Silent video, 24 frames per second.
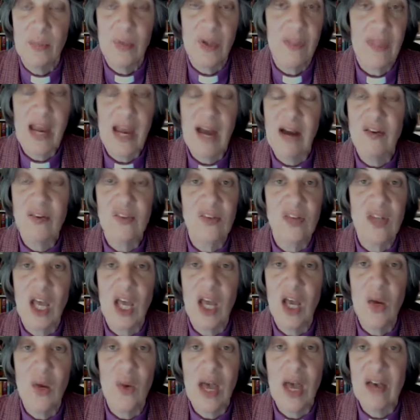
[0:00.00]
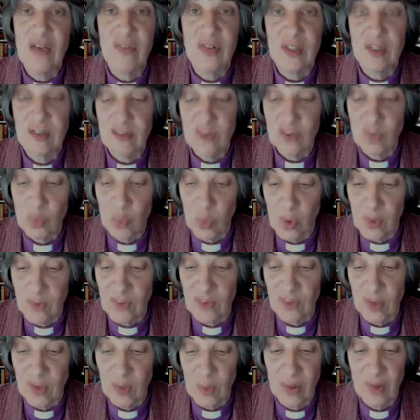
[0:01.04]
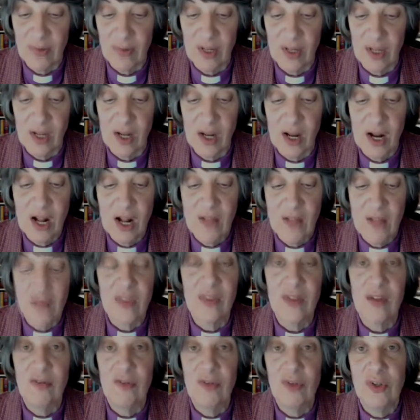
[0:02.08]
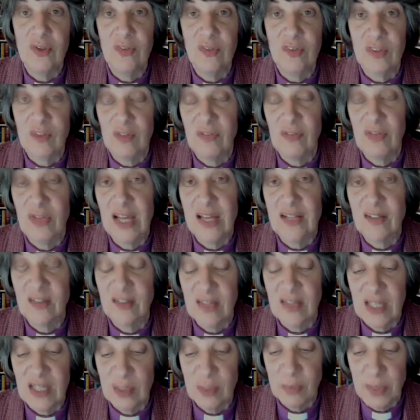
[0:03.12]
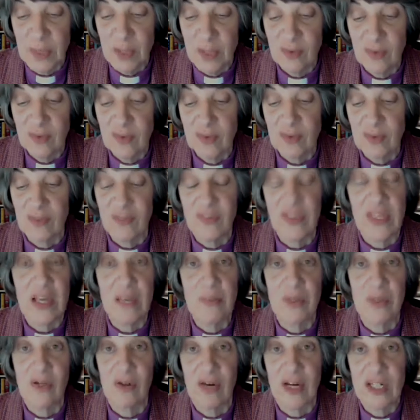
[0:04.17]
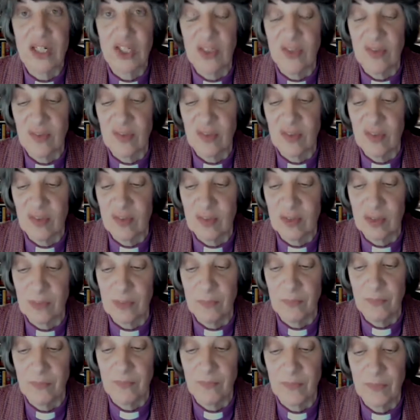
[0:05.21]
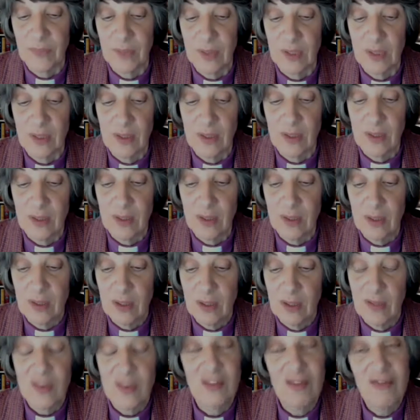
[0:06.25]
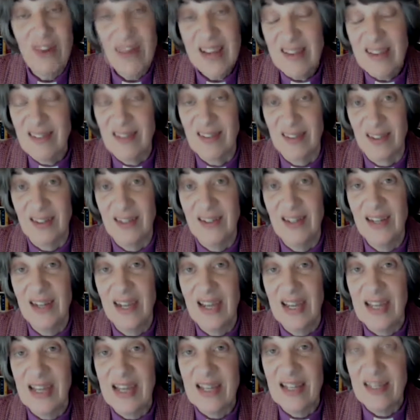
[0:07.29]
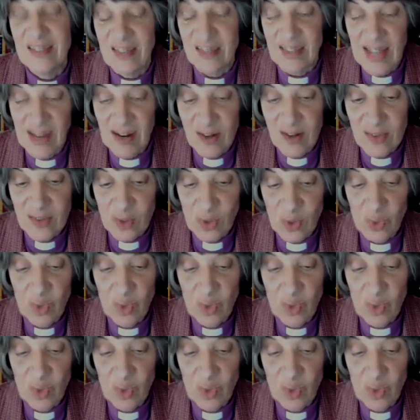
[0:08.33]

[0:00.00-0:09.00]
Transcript: but there is no evidence whatsoever that the routes have led to the abuse of the immigration system. The reason is that there is